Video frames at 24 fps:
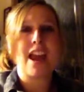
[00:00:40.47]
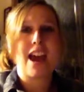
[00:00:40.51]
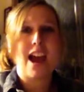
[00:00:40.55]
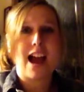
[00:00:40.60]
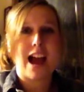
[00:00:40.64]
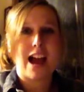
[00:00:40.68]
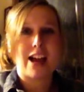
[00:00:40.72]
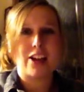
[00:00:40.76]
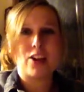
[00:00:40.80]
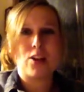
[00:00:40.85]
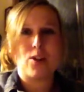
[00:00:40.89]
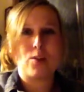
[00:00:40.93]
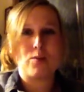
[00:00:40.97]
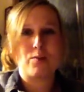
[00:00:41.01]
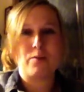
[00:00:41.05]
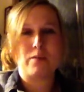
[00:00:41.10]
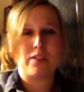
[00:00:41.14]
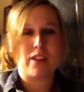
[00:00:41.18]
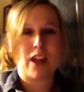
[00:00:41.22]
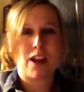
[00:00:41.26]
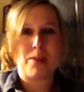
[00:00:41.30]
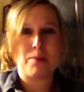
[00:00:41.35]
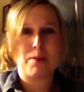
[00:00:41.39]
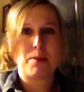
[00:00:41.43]
I know a
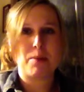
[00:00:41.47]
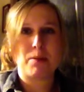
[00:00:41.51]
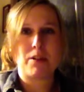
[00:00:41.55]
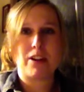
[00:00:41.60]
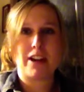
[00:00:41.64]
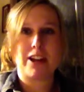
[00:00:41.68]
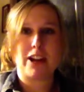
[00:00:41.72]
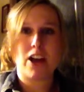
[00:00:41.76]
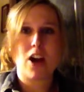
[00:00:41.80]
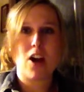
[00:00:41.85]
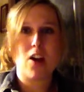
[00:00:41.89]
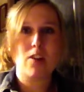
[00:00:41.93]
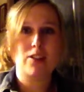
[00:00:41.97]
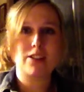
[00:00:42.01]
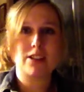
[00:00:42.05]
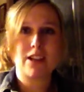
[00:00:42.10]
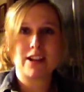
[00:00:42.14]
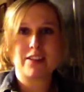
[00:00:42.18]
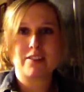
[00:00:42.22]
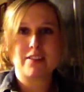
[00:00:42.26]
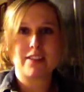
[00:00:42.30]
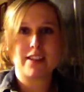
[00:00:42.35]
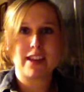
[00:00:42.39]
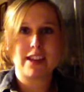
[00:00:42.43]
lot of people are like, oh, it's
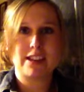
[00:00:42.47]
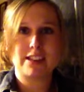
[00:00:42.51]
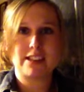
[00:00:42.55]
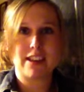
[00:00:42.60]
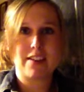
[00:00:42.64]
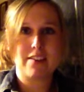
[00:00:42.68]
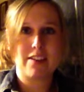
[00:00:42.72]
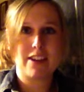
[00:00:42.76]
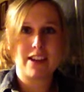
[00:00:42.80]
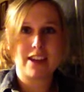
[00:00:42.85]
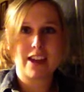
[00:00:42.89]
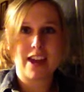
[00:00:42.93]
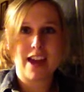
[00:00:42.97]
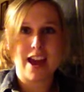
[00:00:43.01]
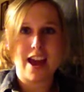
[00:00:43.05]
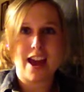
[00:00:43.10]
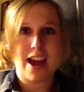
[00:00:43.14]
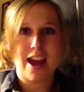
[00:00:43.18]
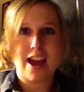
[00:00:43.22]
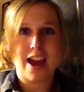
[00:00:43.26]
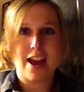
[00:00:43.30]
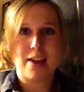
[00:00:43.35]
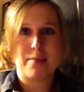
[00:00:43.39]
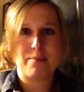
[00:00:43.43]
not even Thanksgiving
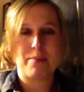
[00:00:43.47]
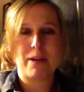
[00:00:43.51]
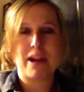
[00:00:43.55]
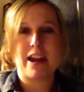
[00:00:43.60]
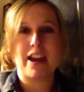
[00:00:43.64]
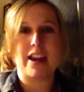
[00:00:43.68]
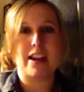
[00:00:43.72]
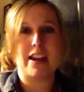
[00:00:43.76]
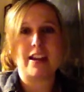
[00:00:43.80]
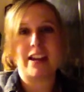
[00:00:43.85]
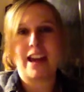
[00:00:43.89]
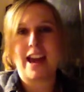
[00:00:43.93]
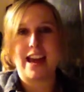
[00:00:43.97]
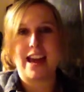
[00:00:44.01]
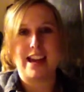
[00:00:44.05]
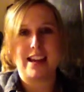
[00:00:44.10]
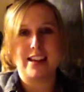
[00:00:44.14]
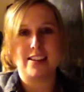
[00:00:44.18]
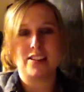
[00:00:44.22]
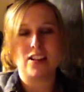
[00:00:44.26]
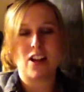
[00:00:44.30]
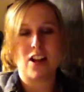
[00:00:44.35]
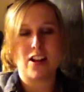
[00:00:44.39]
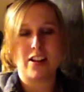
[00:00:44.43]
yet, but hey,
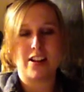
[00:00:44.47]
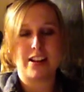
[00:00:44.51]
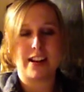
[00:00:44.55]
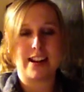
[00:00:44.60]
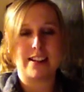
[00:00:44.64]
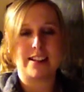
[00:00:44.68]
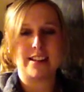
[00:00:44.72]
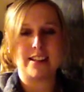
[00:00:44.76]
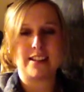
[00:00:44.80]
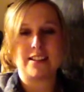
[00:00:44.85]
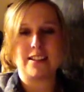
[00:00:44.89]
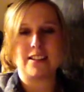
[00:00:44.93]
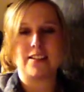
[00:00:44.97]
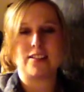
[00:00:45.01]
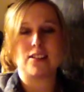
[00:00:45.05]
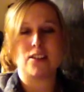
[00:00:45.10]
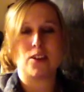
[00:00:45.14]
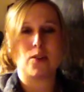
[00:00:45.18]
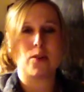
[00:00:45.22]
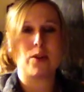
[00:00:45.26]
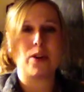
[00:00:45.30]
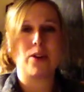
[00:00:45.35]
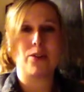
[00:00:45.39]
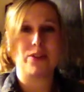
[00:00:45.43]
it's the holiday season,
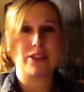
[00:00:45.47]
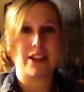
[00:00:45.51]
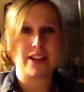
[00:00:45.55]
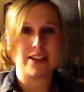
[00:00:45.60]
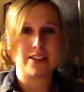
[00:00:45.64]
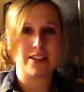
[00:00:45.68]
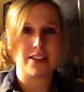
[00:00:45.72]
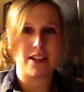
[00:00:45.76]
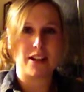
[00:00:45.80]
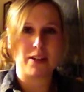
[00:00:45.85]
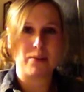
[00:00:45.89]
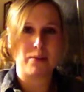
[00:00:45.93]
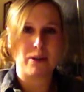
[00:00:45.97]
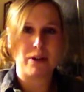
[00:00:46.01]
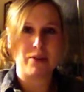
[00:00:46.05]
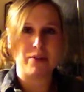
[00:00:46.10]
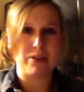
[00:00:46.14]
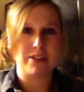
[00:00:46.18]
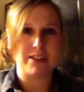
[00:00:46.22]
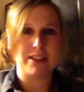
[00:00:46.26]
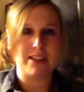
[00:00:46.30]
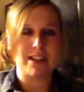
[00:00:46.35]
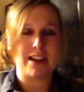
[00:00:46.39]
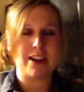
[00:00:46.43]
so we only get to celebrate
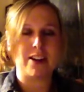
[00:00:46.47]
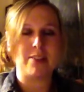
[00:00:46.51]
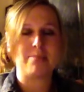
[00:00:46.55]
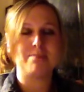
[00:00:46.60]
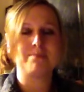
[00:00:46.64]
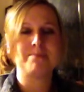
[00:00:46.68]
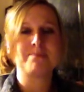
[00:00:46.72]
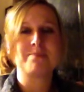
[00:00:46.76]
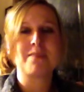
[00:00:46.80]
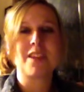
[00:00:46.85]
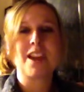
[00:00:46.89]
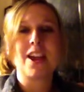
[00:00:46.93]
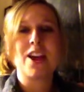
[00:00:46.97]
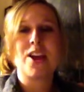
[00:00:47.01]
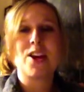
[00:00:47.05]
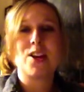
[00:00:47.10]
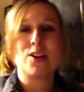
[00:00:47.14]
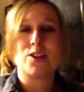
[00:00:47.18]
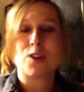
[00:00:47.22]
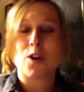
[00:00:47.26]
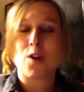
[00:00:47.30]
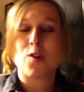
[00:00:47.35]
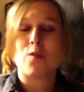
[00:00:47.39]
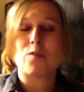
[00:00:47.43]
once a year.
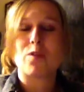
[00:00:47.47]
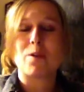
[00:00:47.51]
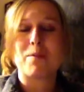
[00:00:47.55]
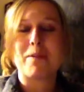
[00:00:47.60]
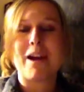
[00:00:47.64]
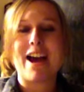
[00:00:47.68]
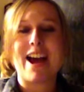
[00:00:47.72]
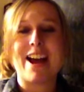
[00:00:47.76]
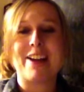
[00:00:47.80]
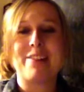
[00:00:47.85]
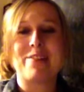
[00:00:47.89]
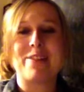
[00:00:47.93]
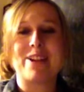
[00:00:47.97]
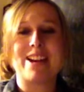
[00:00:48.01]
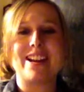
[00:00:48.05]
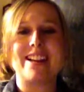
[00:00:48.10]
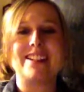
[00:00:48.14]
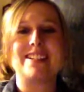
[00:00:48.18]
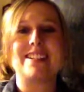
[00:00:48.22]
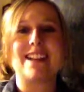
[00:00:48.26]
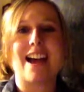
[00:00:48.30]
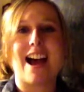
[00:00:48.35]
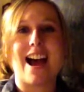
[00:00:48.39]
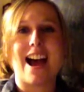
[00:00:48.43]
So for my
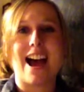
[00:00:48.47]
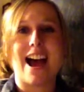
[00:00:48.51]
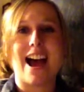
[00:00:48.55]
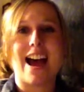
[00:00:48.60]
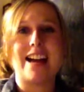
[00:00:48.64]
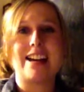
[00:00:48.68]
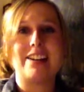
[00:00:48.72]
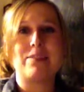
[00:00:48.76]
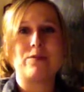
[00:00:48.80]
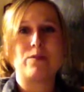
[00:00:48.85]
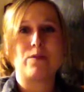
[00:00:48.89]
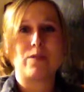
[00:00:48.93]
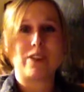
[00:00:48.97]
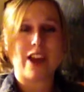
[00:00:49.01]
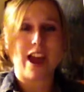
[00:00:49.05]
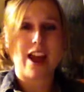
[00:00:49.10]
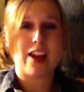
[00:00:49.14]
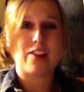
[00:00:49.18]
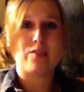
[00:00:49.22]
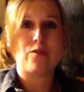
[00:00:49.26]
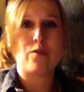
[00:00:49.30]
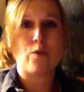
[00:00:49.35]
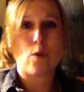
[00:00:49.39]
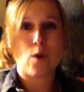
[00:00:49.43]
reads, I
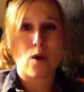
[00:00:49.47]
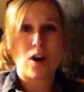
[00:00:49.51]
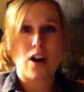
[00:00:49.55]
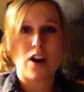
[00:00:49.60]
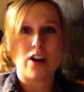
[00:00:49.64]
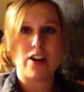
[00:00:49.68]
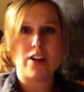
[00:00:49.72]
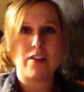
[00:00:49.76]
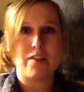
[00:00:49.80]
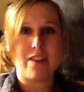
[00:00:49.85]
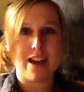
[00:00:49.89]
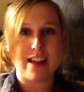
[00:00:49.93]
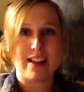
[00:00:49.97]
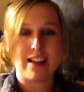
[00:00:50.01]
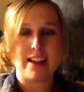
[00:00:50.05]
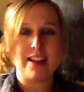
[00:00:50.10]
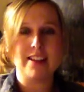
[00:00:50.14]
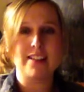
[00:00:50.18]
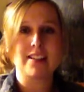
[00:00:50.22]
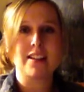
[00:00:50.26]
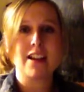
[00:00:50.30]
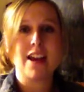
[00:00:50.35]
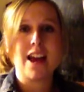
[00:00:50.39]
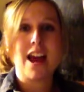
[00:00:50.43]
read 4
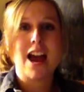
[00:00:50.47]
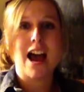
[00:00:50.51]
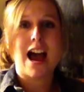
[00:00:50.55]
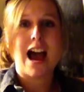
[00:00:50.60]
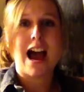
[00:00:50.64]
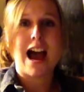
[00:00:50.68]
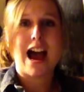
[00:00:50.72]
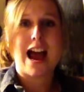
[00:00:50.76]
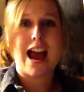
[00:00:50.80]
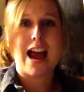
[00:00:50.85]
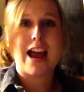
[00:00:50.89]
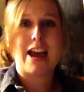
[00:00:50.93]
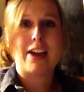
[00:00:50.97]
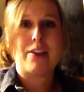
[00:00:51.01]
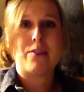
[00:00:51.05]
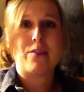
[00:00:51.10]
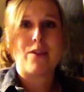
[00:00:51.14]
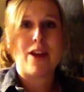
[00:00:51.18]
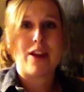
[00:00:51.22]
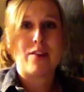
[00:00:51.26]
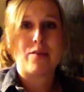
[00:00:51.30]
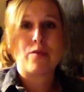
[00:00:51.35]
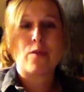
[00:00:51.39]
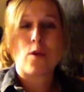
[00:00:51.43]
novellas. I
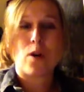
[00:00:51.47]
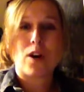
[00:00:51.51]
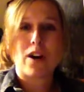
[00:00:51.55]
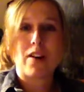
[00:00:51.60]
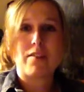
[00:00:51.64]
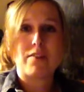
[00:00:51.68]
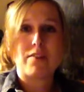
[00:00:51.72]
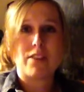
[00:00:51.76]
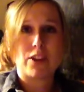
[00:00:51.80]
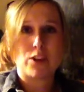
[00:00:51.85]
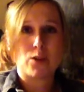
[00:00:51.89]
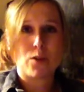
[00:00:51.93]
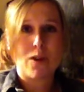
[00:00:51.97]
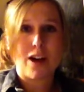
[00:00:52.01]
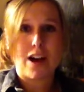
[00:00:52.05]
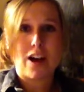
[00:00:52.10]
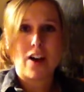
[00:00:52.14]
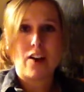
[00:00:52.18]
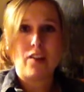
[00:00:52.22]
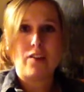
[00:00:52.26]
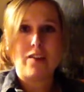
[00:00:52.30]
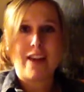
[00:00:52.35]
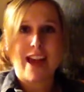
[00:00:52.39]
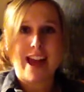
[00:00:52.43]
read 4 of the
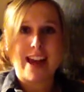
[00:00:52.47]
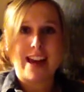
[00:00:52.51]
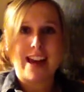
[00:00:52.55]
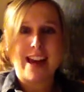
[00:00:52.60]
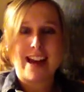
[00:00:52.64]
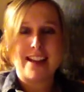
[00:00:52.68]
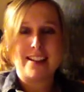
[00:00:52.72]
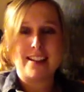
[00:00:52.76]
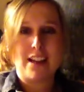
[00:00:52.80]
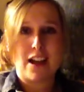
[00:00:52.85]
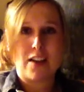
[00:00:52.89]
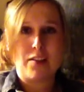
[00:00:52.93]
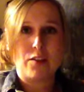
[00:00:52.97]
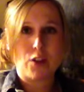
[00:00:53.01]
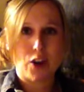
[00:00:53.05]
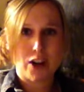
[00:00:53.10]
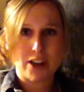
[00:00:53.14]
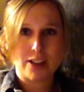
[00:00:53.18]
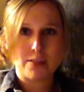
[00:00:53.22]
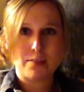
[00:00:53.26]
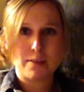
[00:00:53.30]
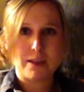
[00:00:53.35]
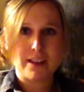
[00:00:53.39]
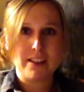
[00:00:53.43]
12 NAs of
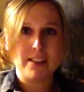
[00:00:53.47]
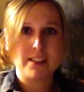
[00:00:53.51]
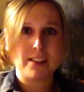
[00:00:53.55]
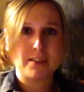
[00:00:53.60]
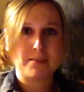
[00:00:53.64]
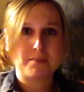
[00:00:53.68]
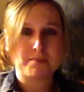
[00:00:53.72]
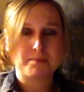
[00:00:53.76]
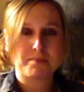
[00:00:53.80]
Christmas.